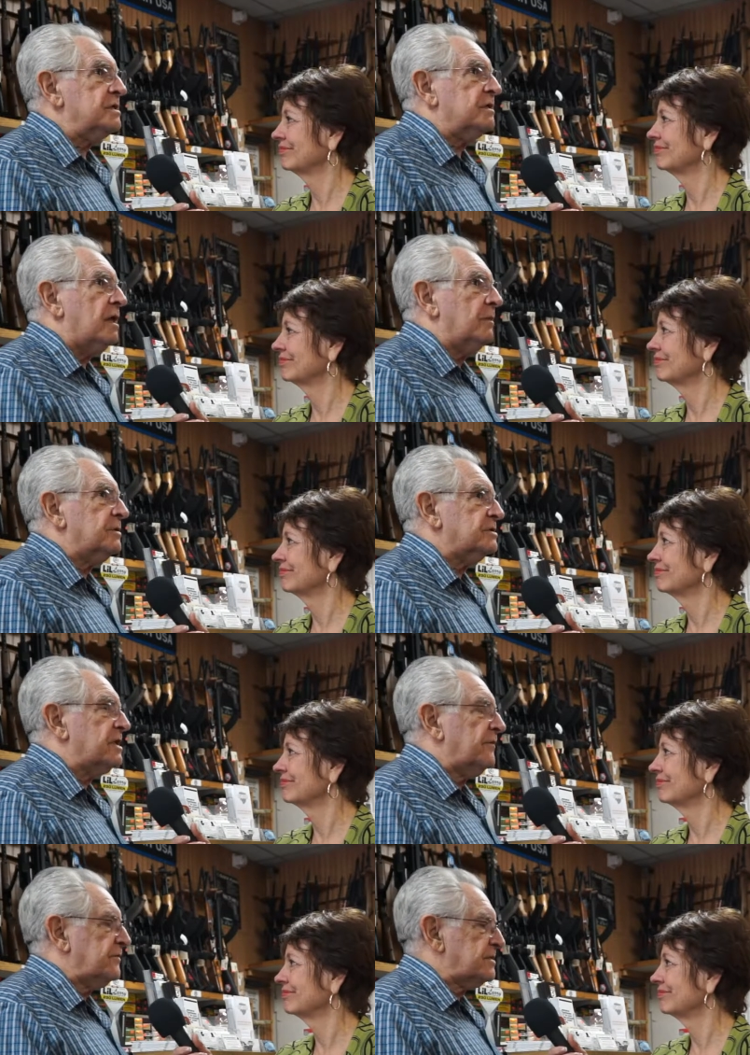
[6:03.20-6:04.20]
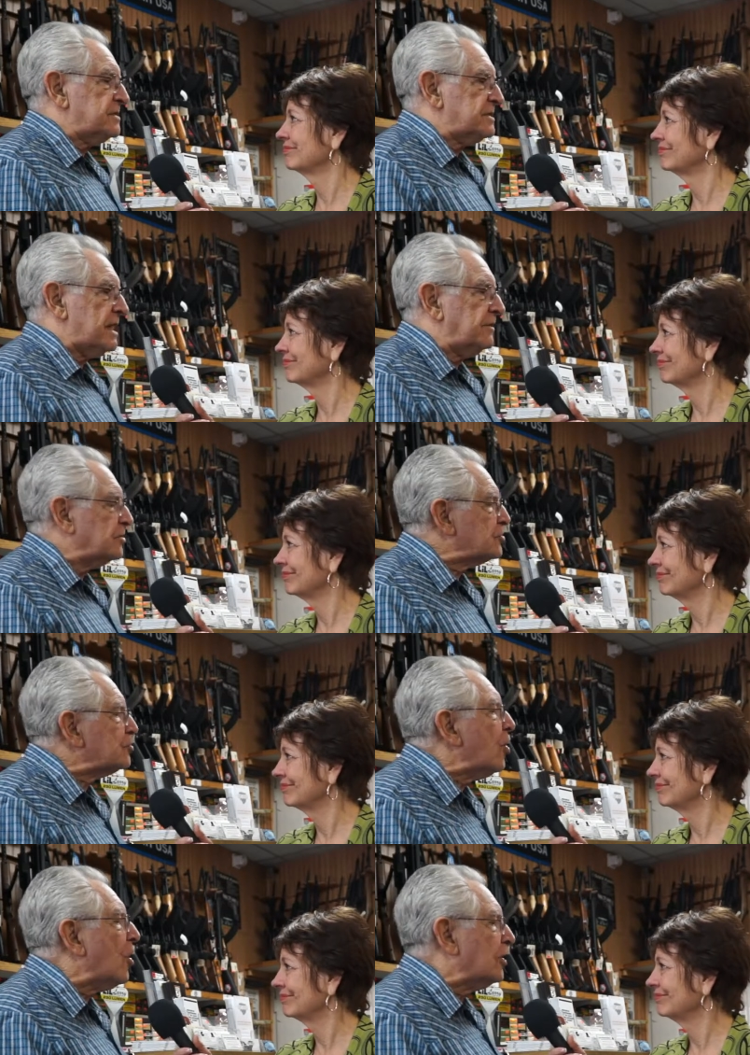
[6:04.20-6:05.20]
Speaker 1: it Thomas Jefferson said? The
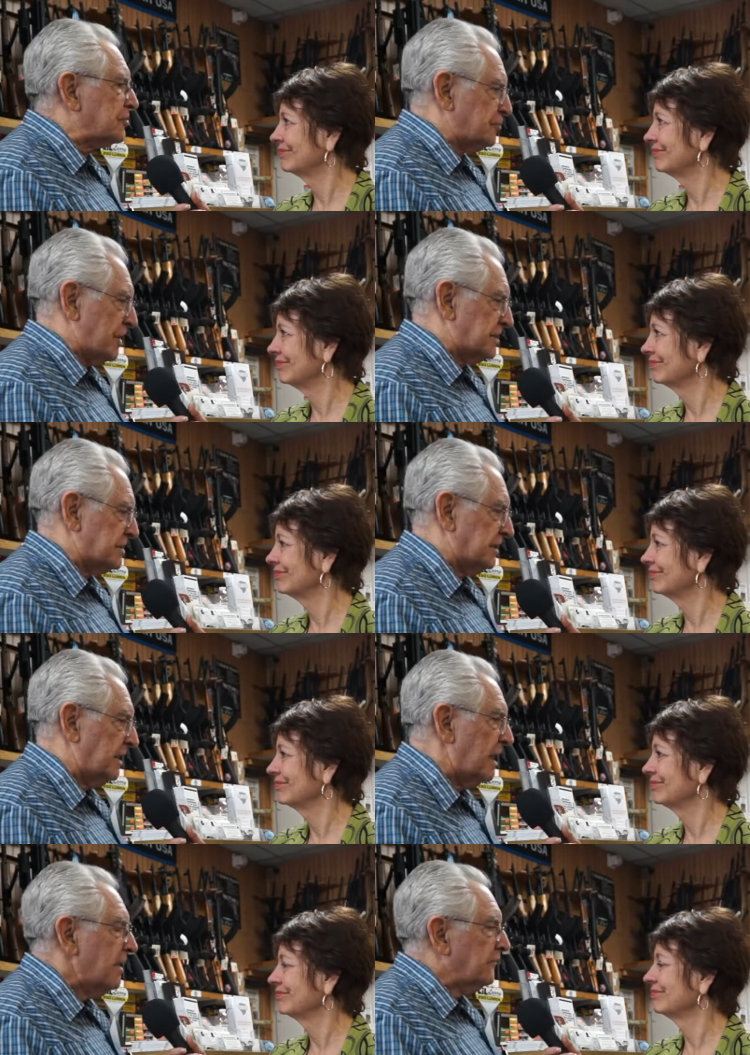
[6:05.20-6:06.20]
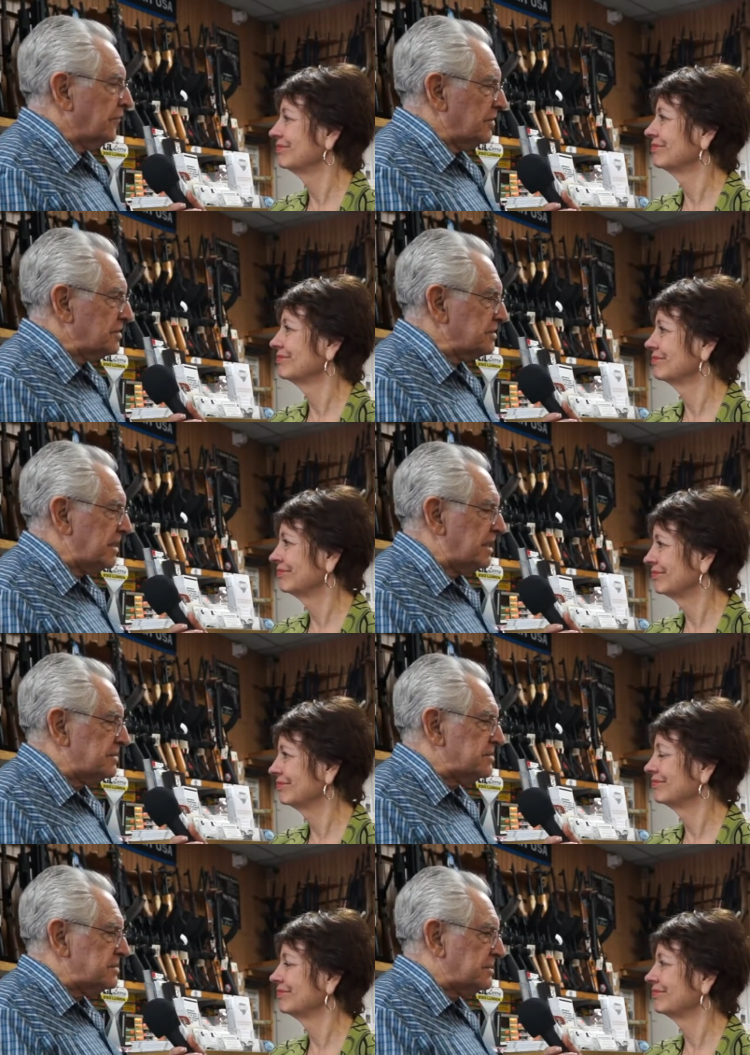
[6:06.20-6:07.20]
strongest reason for the
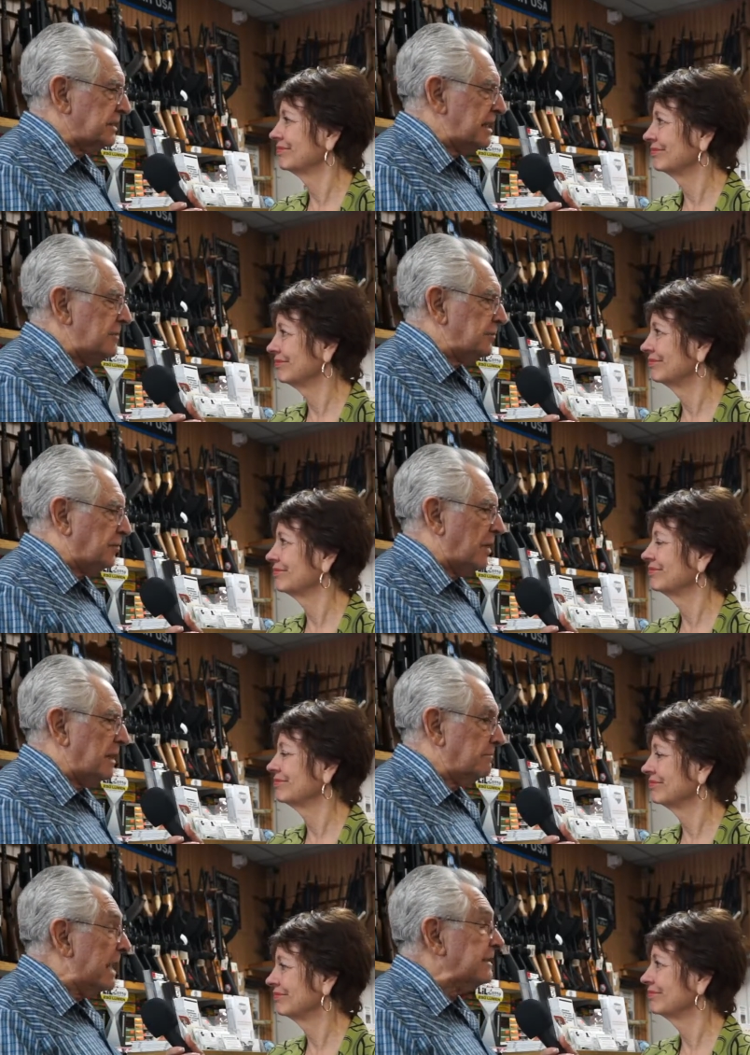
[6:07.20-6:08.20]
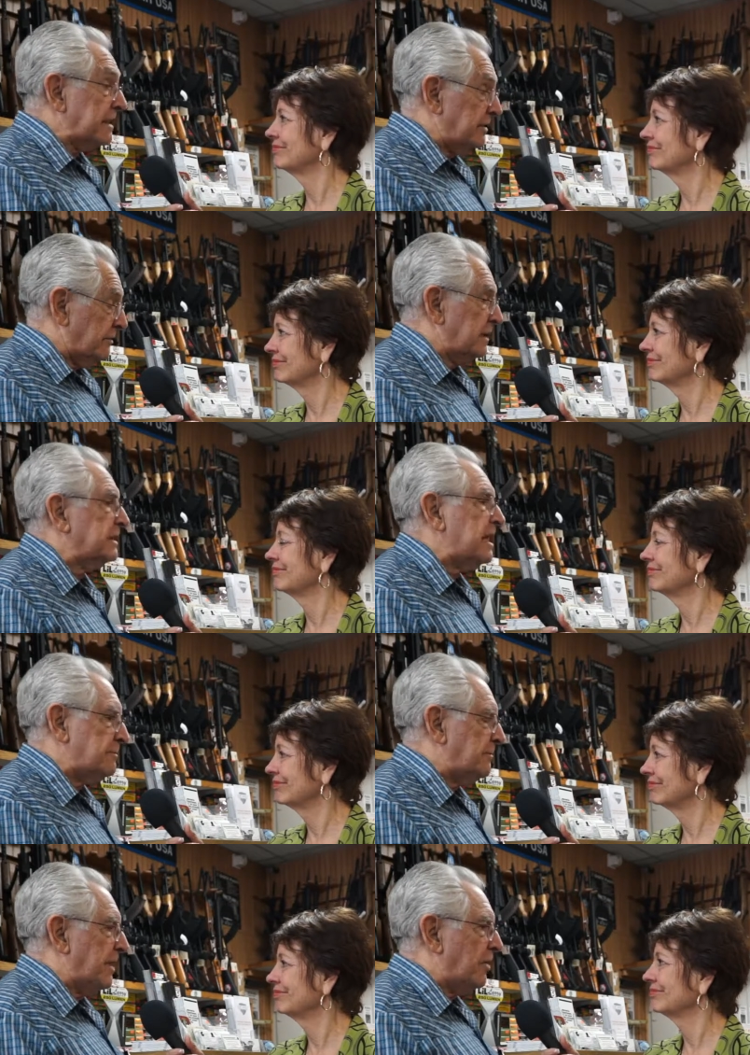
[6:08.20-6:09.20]
citizens to keep the right, maintain the right to
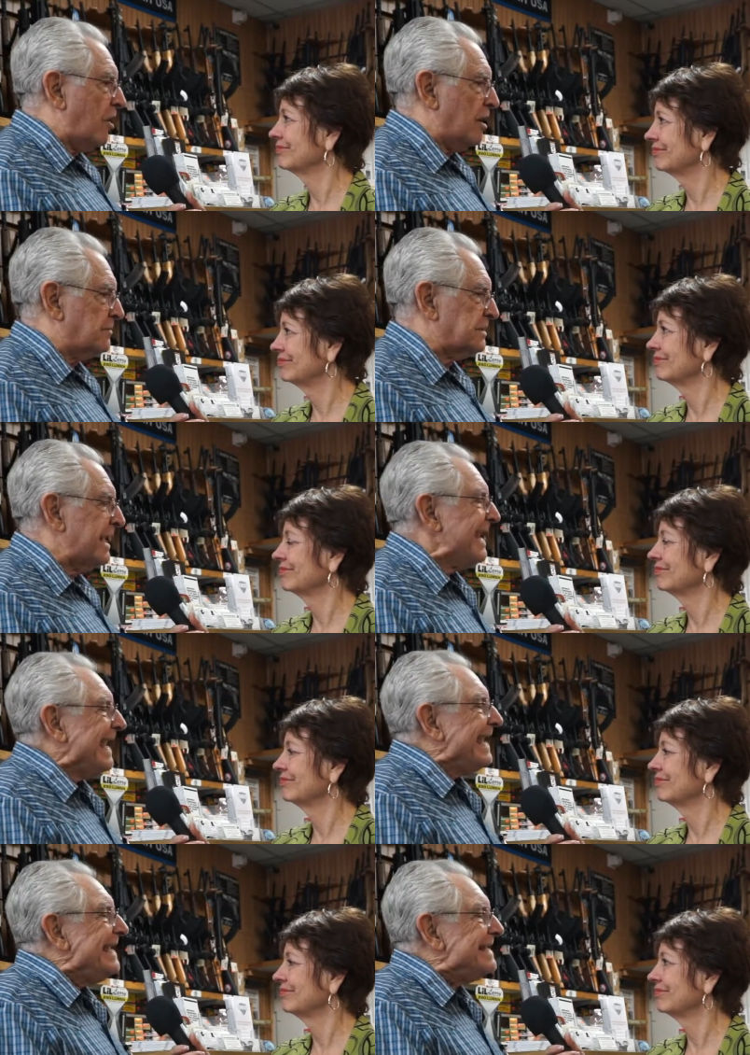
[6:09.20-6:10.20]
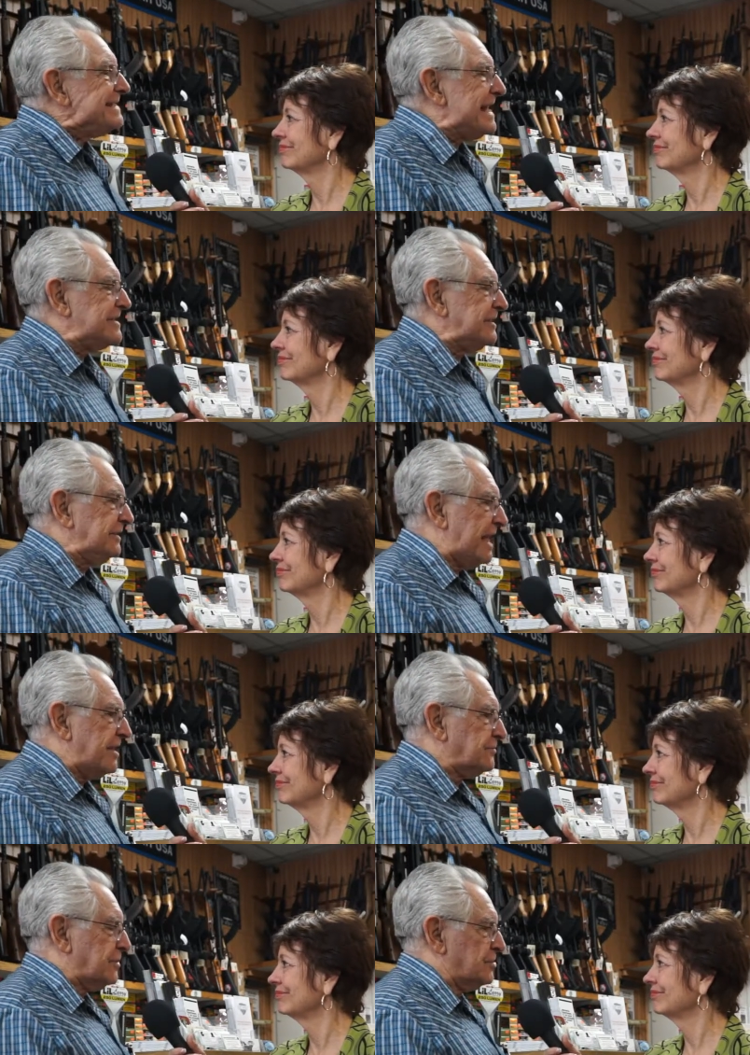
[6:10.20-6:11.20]
keep and bear arms, is as a
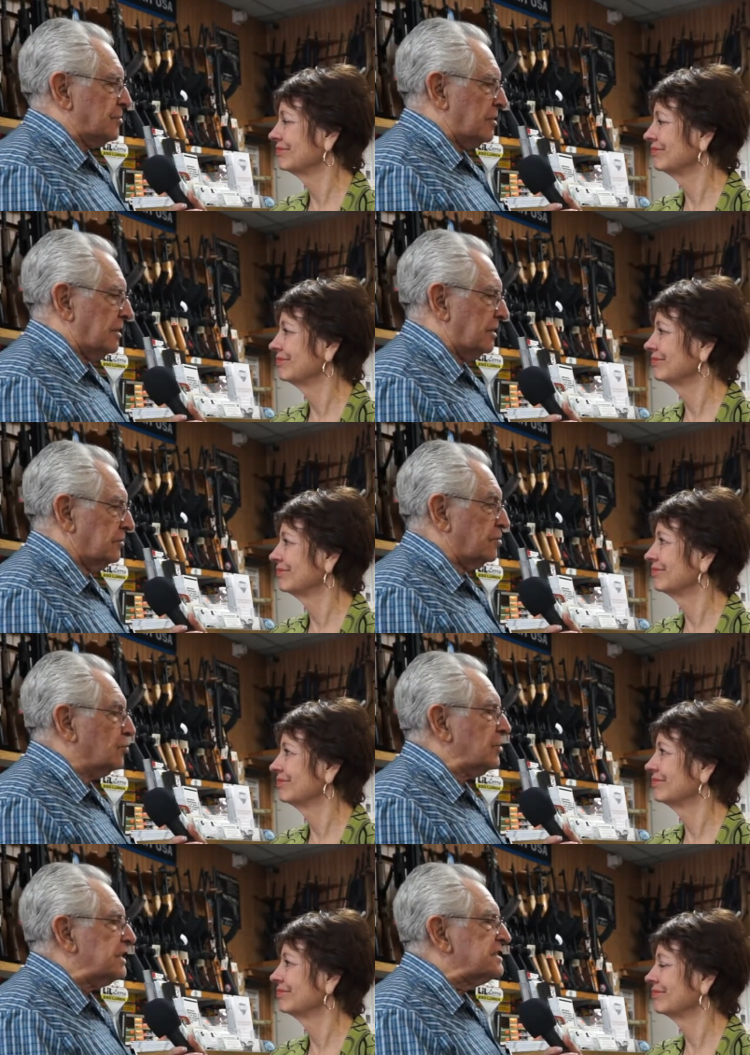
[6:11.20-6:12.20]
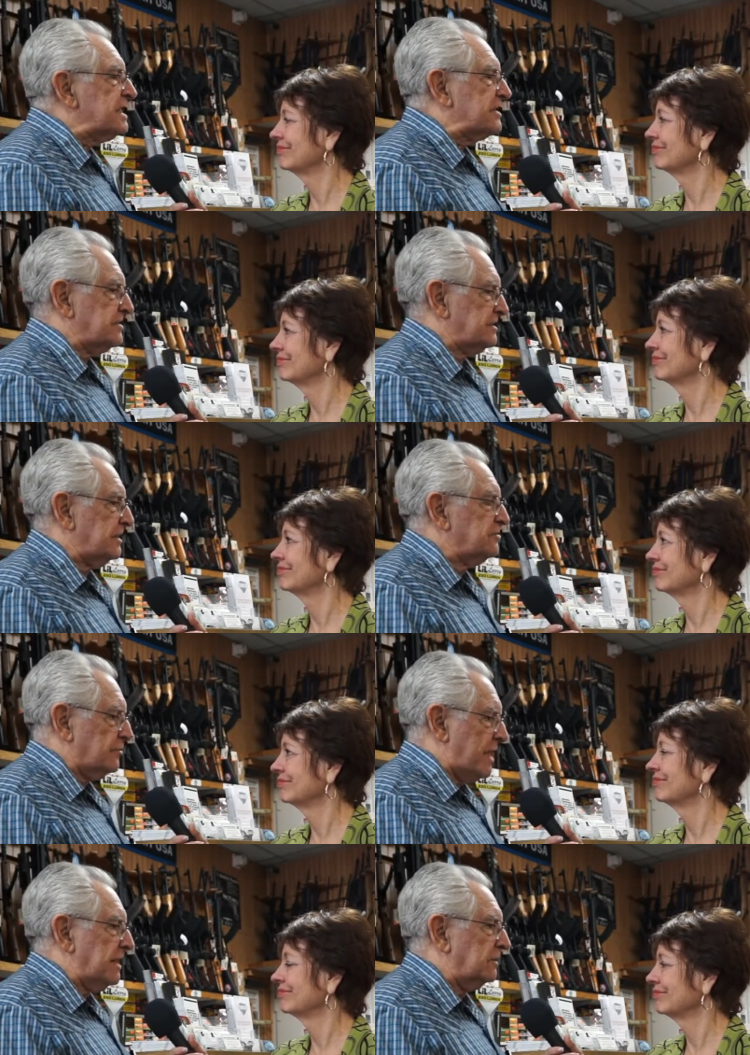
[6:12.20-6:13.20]
last resort to resist a
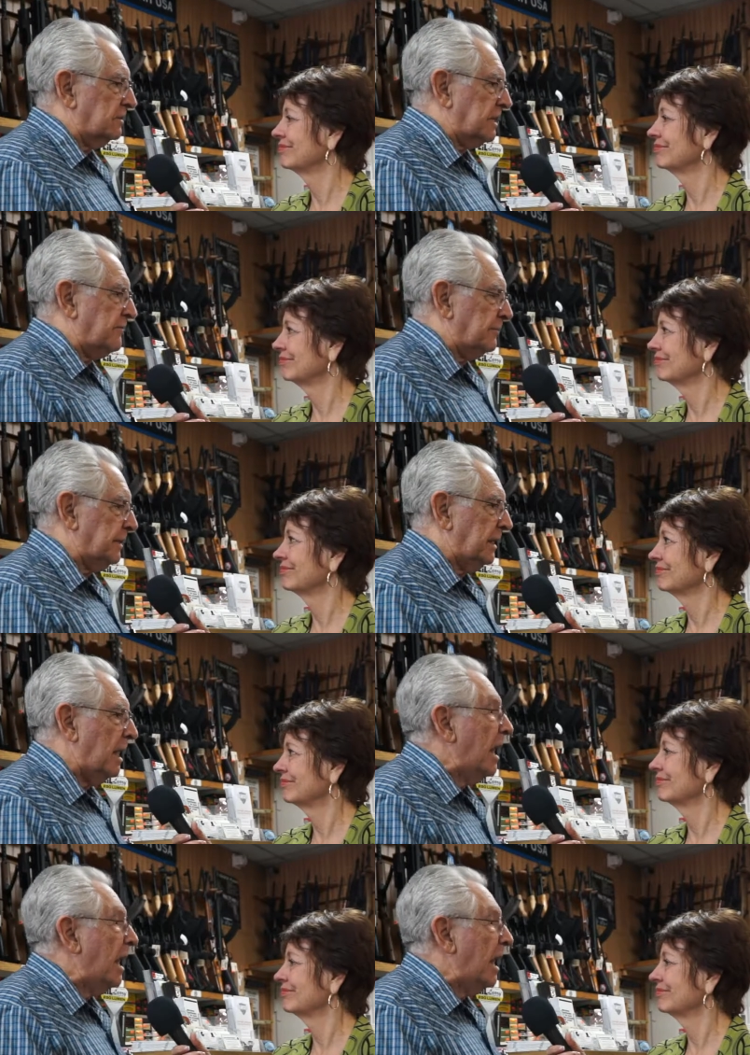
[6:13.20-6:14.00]
tyrannical government.